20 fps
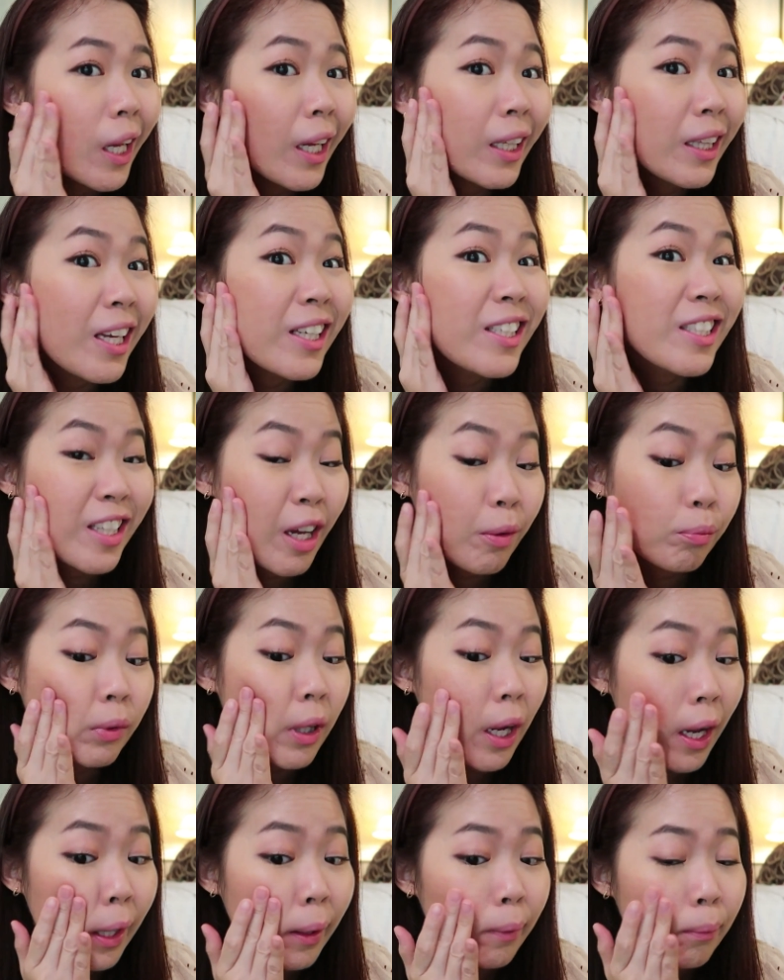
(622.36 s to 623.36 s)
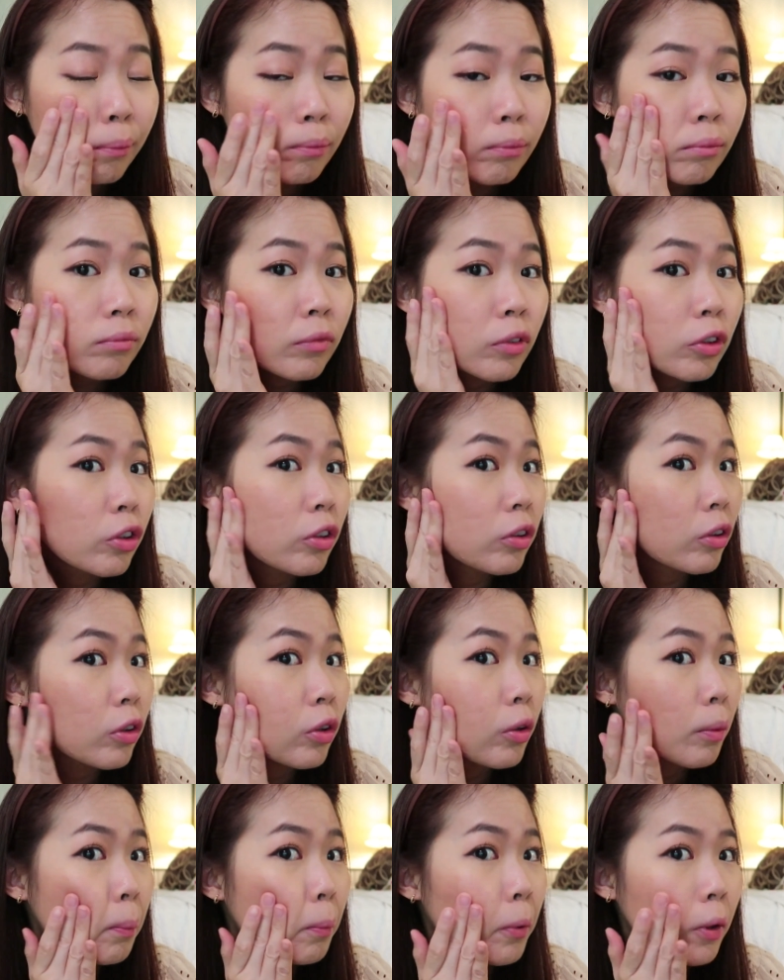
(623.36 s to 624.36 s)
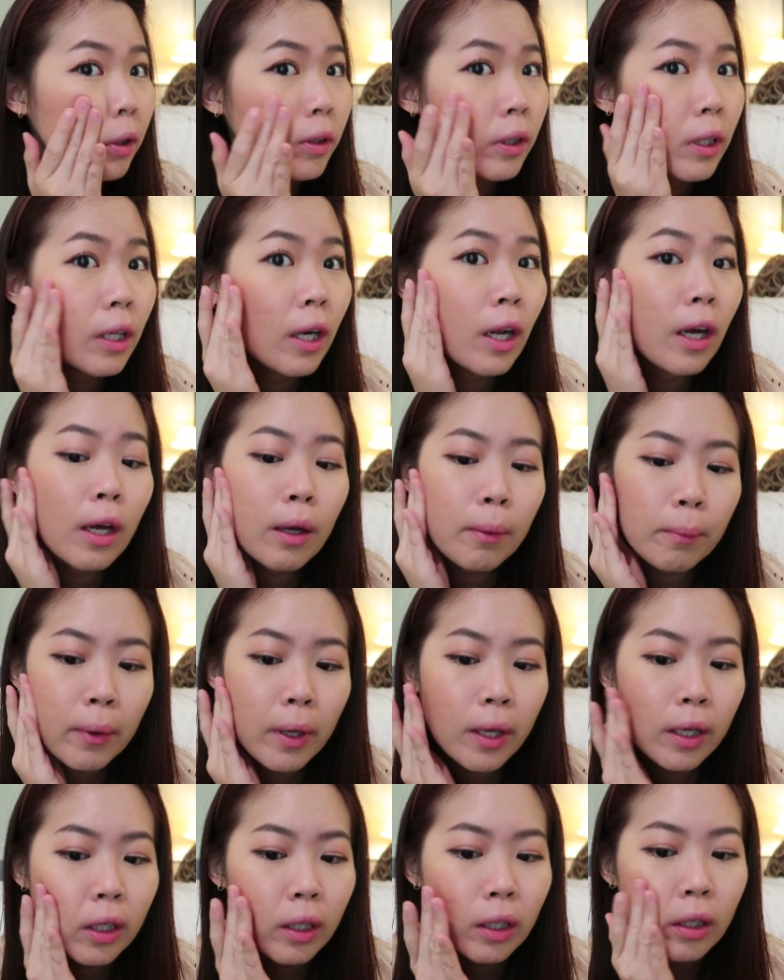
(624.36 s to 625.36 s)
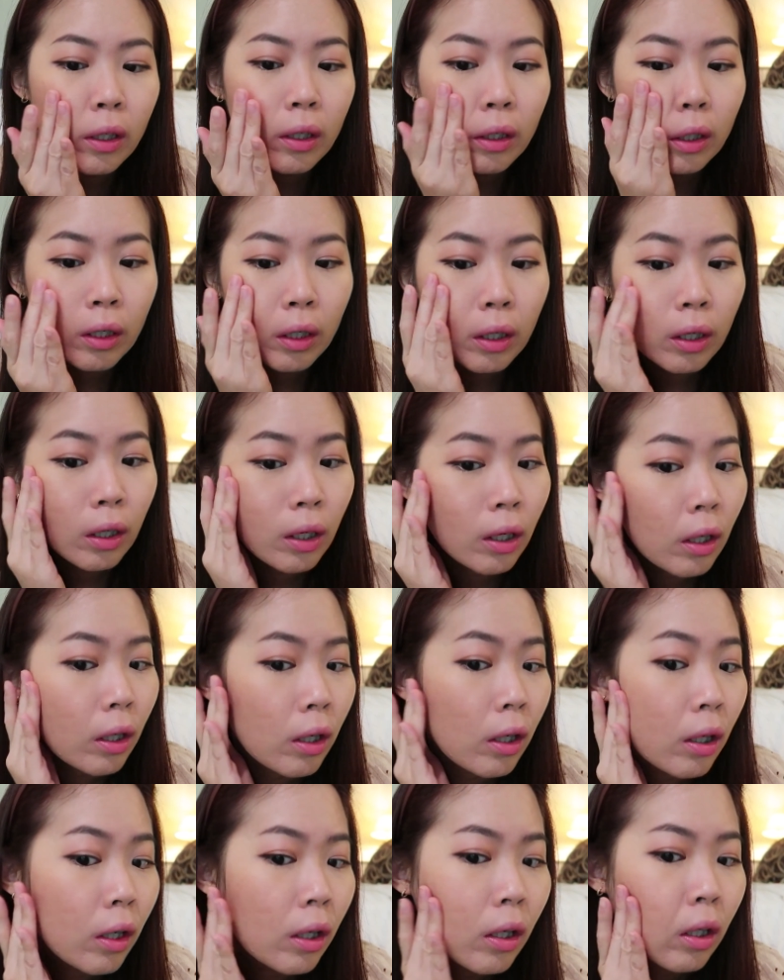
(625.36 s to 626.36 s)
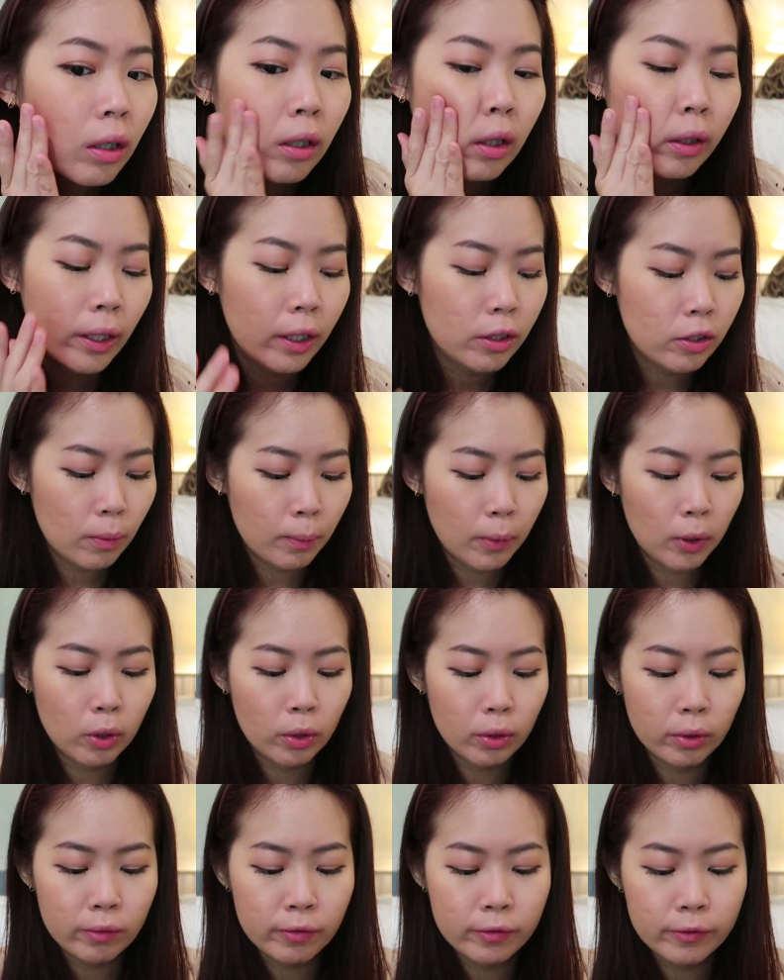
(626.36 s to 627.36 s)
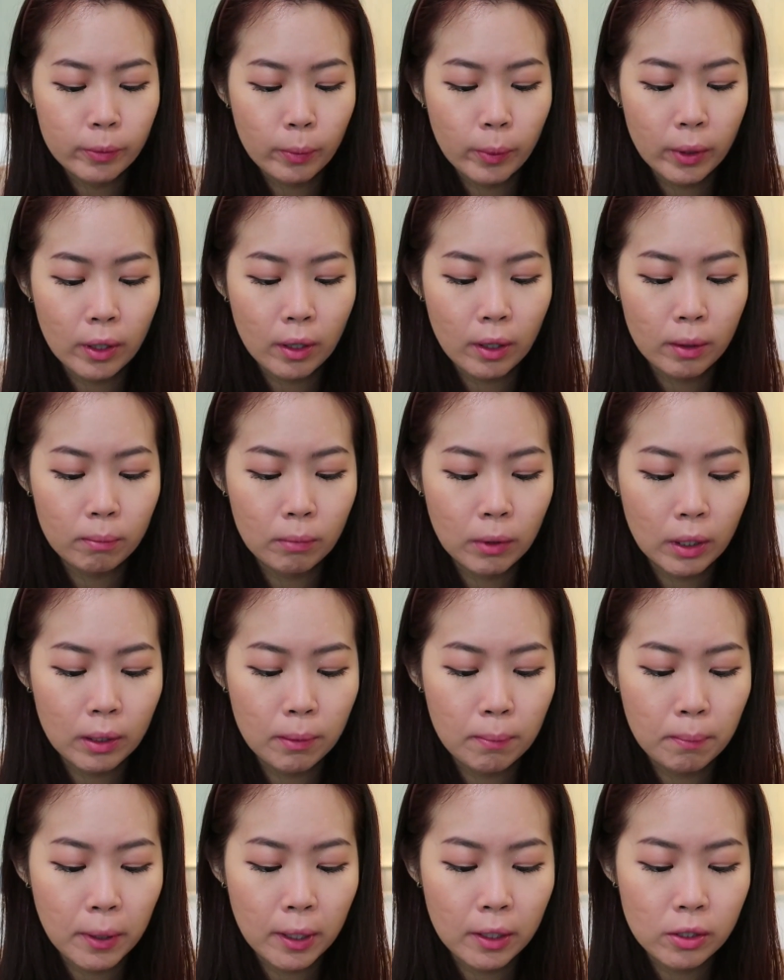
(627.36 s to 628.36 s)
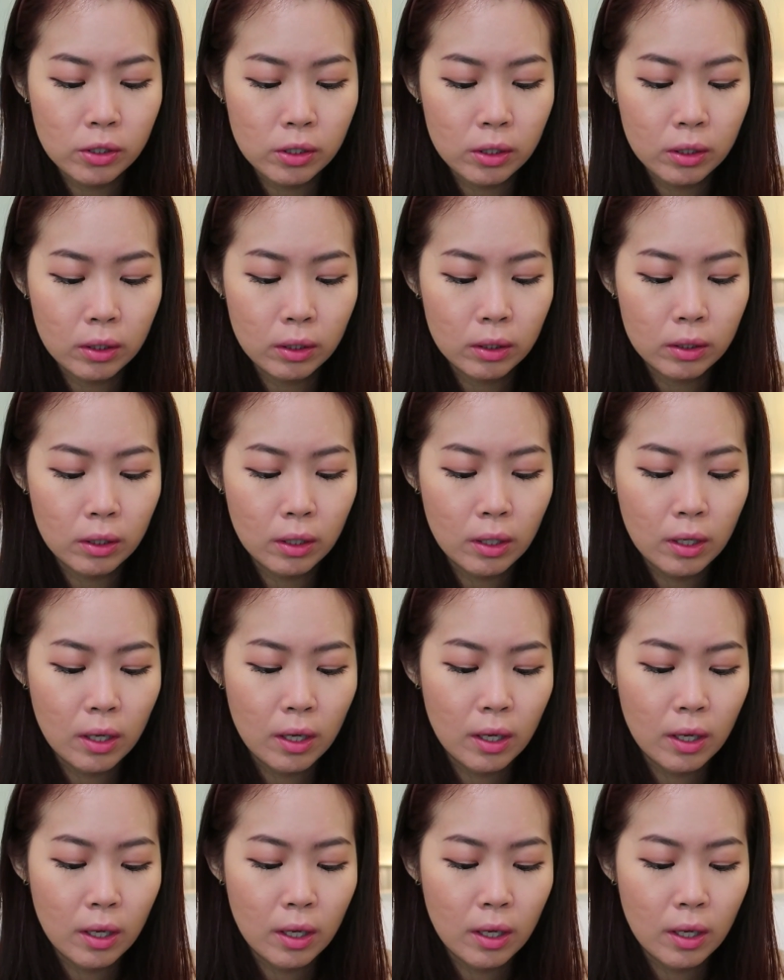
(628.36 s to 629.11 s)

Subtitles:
it takes some time to build it up, and it gets on my nerves when I'm like impatient.